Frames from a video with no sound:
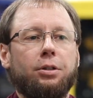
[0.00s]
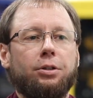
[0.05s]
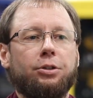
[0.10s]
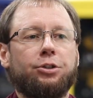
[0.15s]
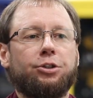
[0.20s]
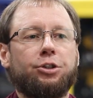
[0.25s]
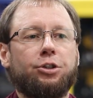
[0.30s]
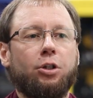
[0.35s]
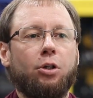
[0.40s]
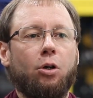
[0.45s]

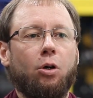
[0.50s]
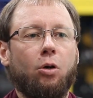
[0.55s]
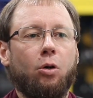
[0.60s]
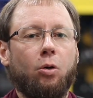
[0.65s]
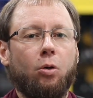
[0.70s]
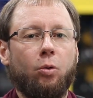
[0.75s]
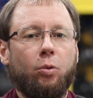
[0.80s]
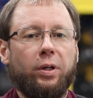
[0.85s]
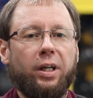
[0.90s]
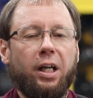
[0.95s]

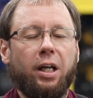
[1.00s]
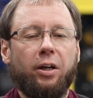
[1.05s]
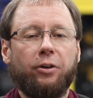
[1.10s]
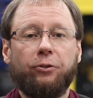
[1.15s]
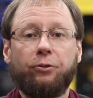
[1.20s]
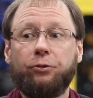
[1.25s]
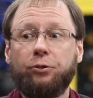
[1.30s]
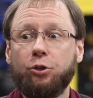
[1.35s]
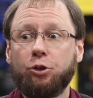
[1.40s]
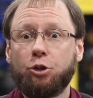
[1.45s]
So we
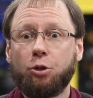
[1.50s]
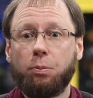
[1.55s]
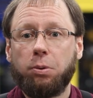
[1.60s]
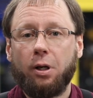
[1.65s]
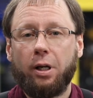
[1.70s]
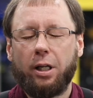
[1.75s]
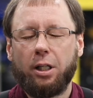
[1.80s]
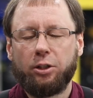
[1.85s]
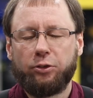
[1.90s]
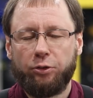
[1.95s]
have future
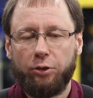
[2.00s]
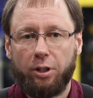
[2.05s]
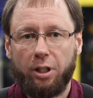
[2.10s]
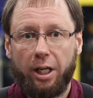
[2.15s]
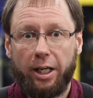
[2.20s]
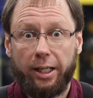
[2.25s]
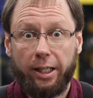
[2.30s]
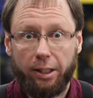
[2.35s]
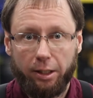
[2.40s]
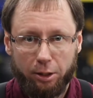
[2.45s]
plans for
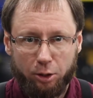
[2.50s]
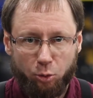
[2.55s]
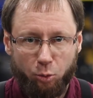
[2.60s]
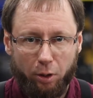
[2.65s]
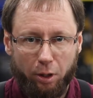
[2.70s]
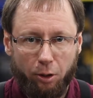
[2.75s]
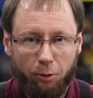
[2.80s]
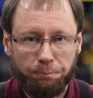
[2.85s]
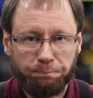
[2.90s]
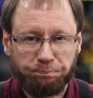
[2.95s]
DYNA as
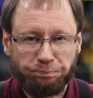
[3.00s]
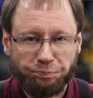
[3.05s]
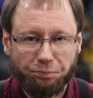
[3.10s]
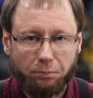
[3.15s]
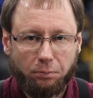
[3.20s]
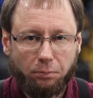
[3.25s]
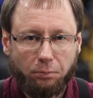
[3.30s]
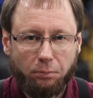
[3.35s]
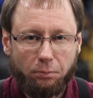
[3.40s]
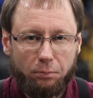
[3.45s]
well.
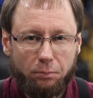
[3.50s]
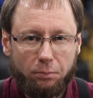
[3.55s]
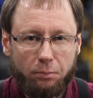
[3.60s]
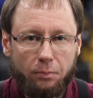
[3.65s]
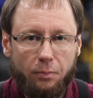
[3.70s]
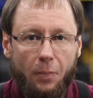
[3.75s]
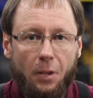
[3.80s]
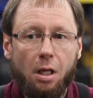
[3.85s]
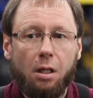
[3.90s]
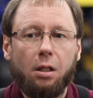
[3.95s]

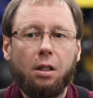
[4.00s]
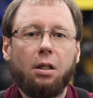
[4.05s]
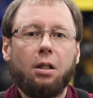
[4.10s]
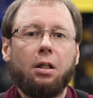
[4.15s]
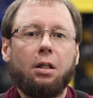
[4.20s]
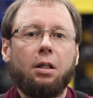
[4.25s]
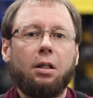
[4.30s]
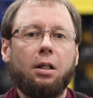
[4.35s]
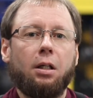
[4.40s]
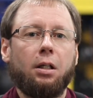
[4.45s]

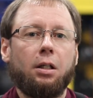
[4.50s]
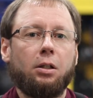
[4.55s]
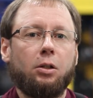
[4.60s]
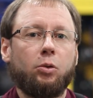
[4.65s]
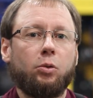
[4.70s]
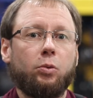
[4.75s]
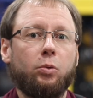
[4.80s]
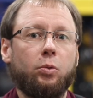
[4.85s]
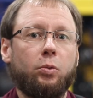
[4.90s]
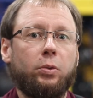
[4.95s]

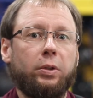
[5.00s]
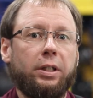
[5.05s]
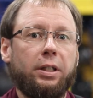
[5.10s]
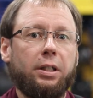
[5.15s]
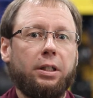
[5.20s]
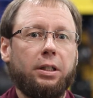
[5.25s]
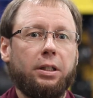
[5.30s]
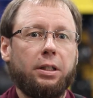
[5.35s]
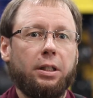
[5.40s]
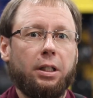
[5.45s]
And
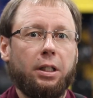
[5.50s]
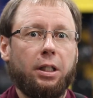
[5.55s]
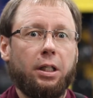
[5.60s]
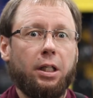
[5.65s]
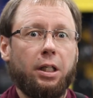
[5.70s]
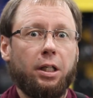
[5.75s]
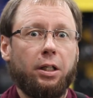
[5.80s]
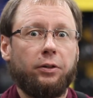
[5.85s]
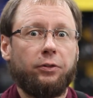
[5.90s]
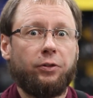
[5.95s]
we
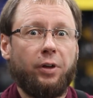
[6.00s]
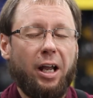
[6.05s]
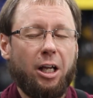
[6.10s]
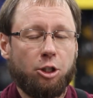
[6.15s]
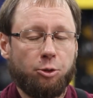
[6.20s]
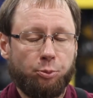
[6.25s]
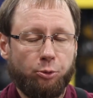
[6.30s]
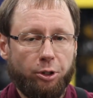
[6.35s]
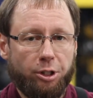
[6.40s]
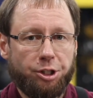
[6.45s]
have
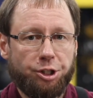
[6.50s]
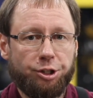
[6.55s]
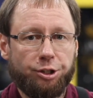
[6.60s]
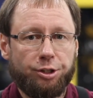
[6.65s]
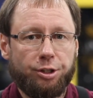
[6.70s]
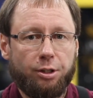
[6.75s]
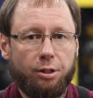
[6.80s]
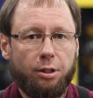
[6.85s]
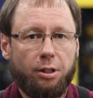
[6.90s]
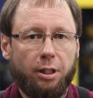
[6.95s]

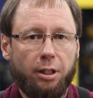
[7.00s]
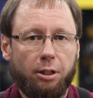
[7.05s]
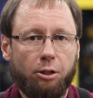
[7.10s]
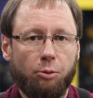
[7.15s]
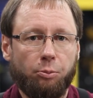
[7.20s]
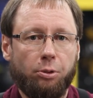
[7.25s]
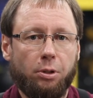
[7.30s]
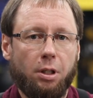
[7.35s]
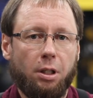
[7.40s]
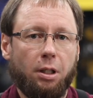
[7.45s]
aspirations to
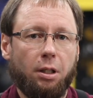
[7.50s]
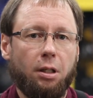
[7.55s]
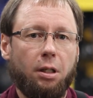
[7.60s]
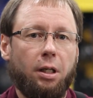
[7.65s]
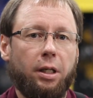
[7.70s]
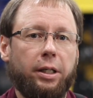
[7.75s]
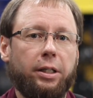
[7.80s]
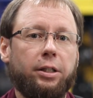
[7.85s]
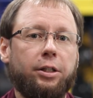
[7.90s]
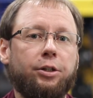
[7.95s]
take our product
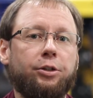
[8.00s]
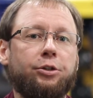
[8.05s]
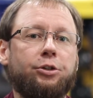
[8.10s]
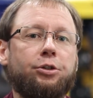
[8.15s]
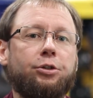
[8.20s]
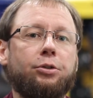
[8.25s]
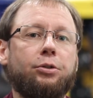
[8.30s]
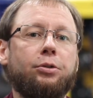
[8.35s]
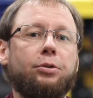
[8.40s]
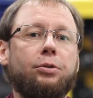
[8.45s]
line
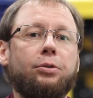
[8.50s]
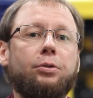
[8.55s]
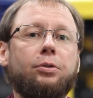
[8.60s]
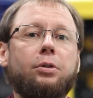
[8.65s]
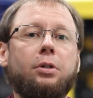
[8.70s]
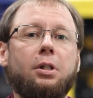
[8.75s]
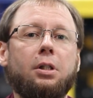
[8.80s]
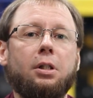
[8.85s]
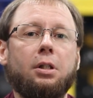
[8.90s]
into